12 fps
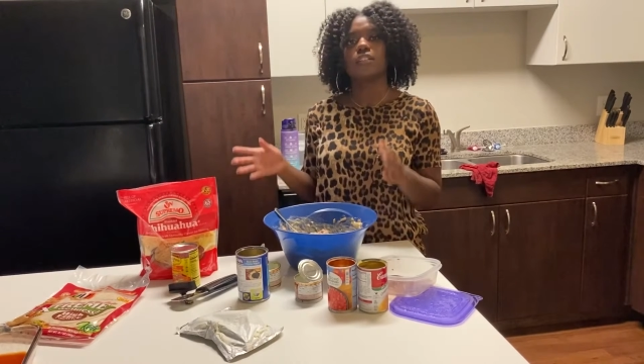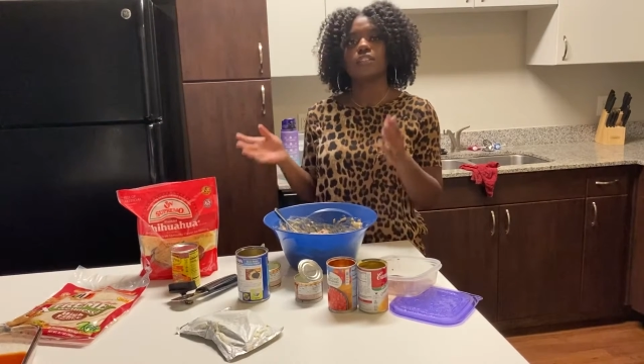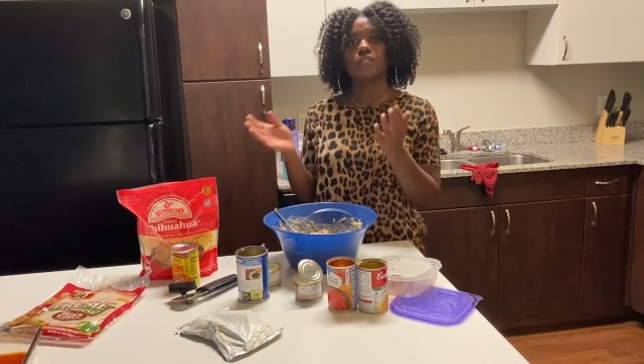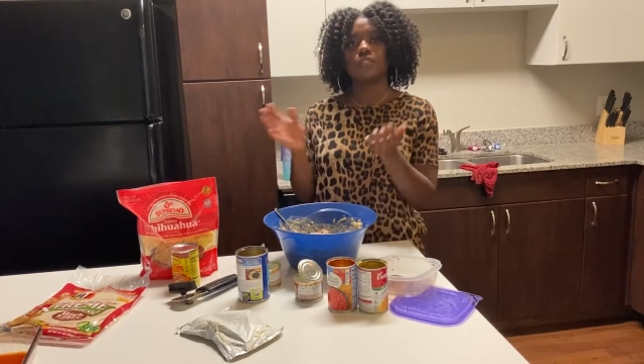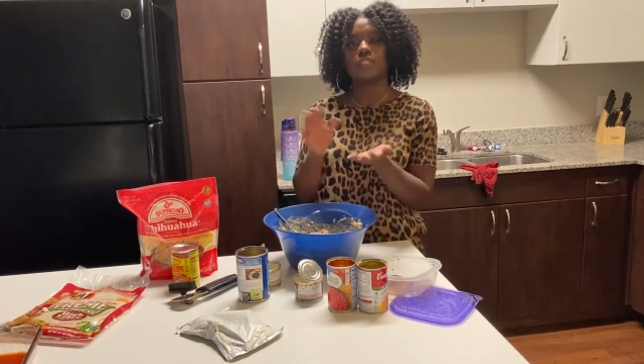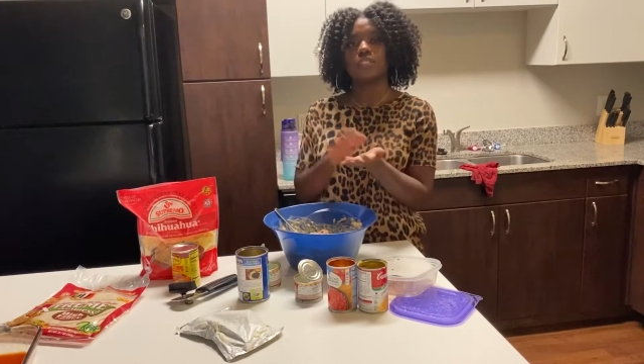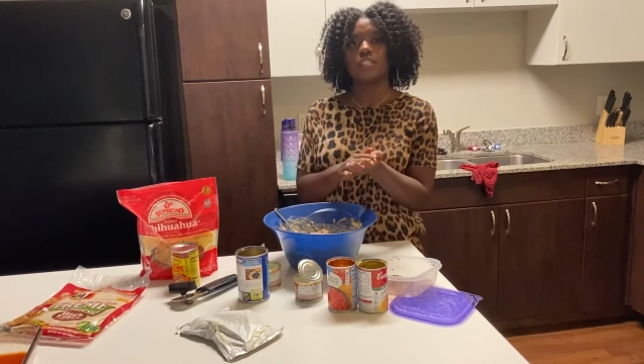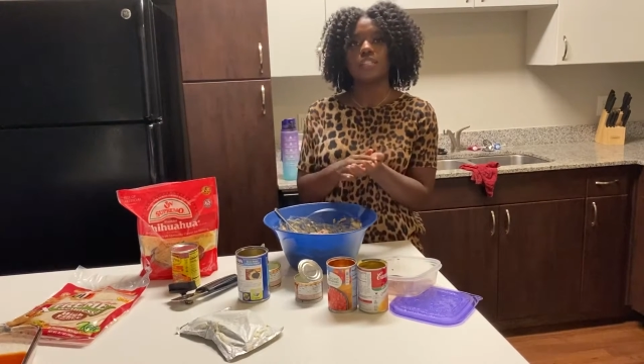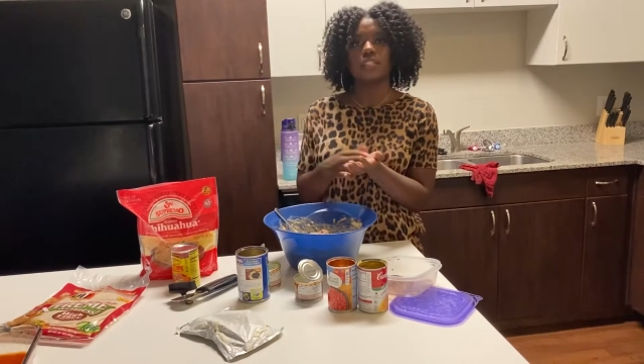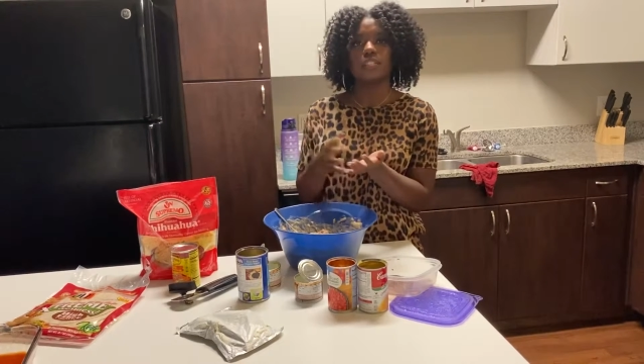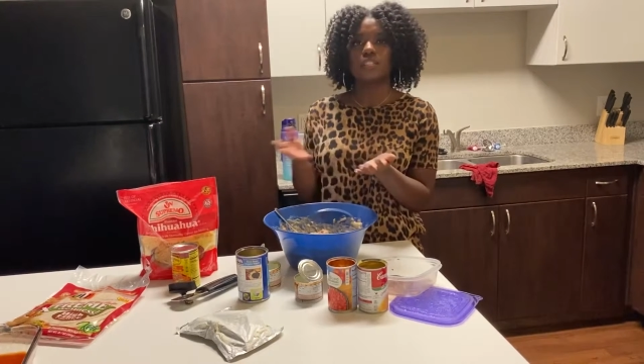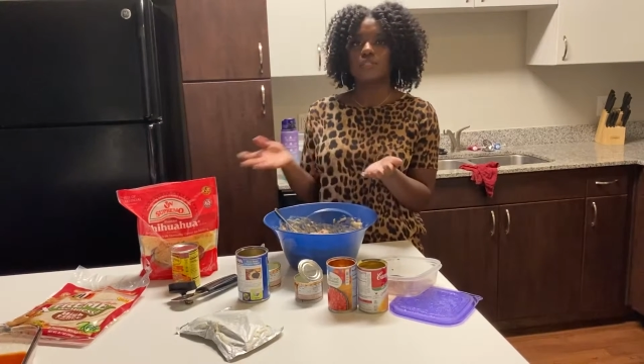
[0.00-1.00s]

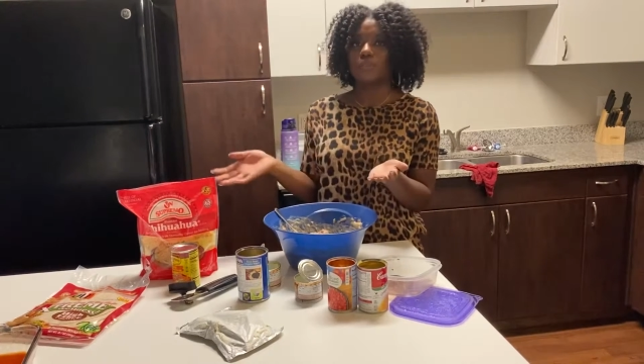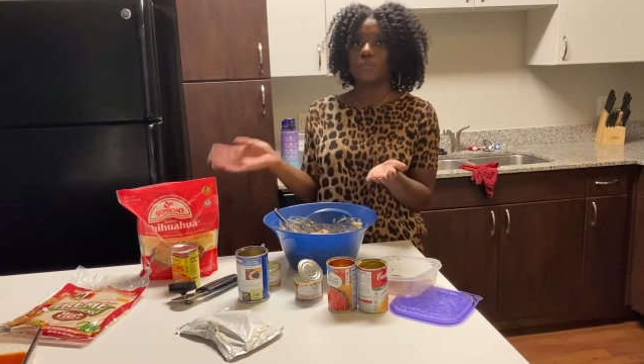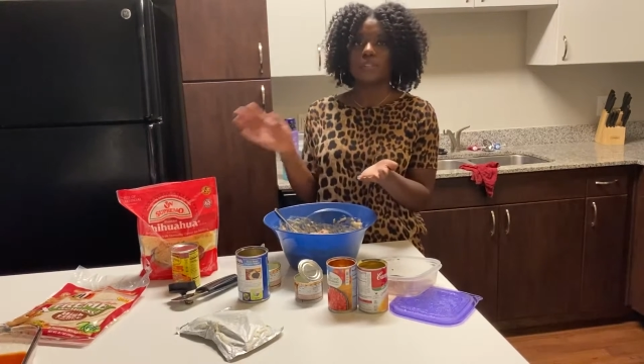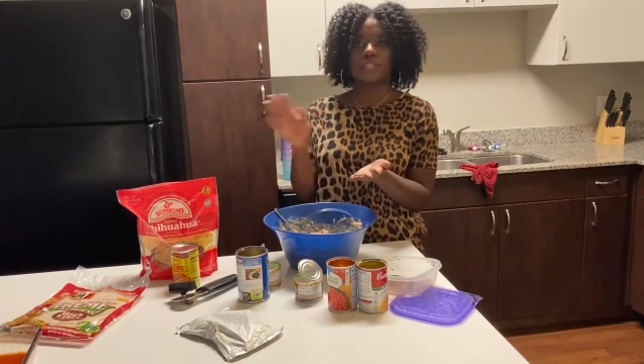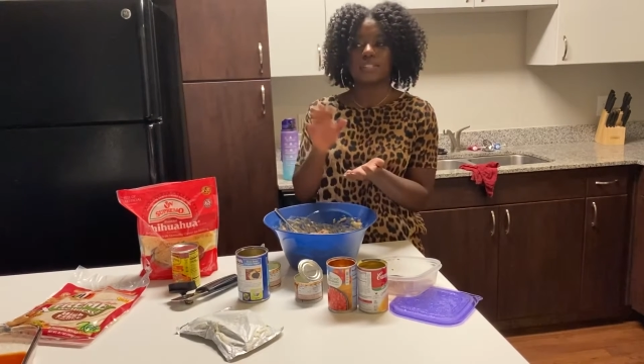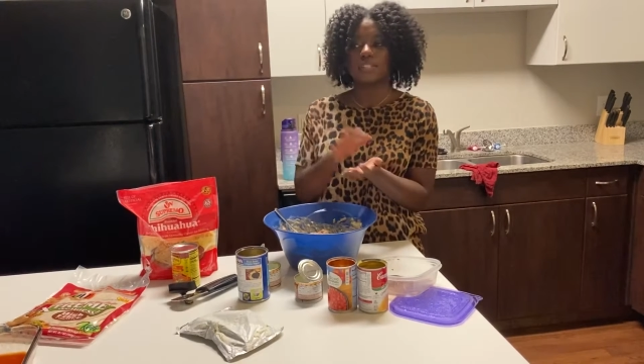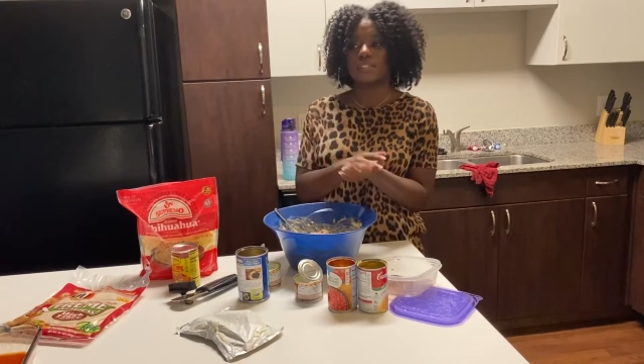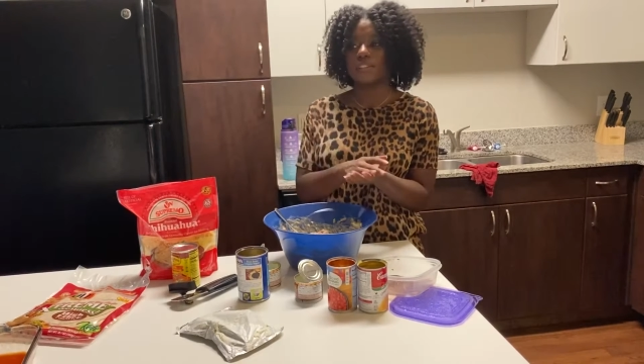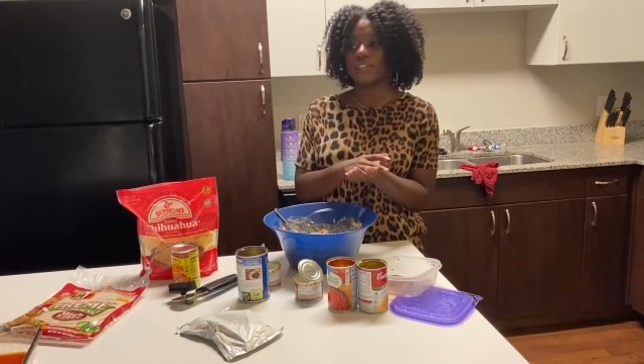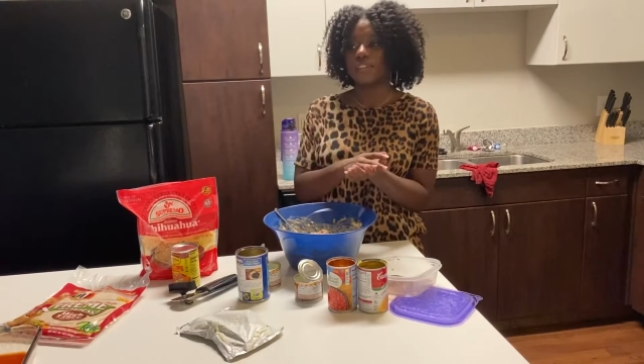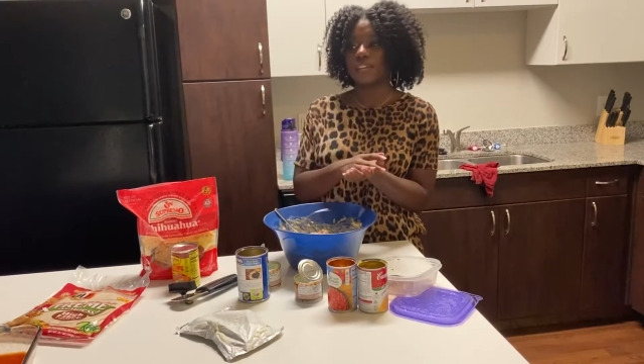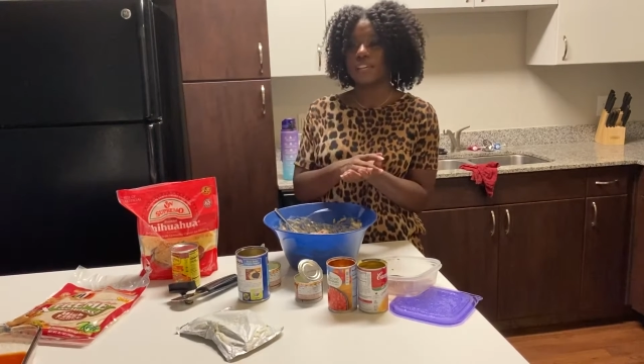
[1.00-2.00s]
tortillas, we put the
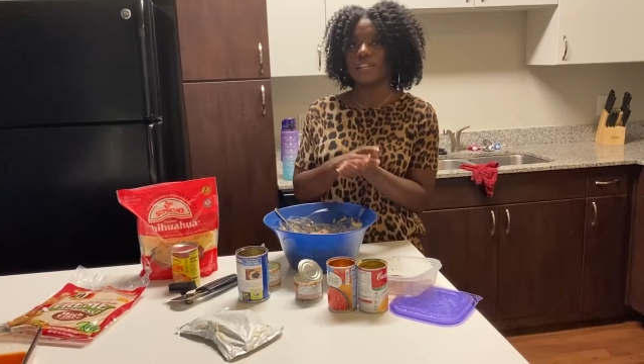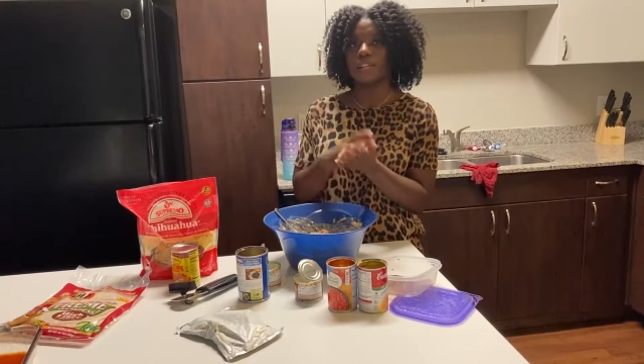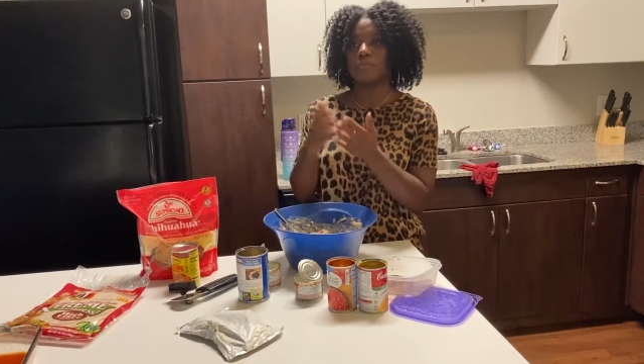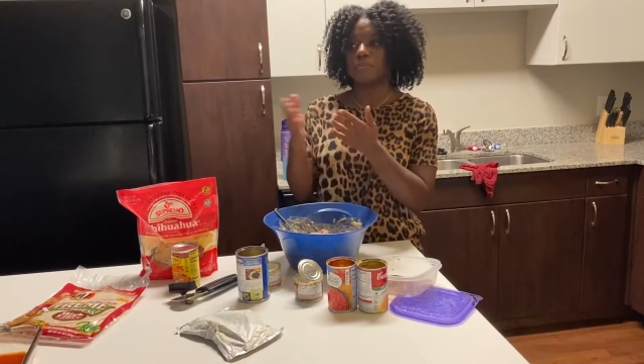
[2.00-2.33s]
stuffing in and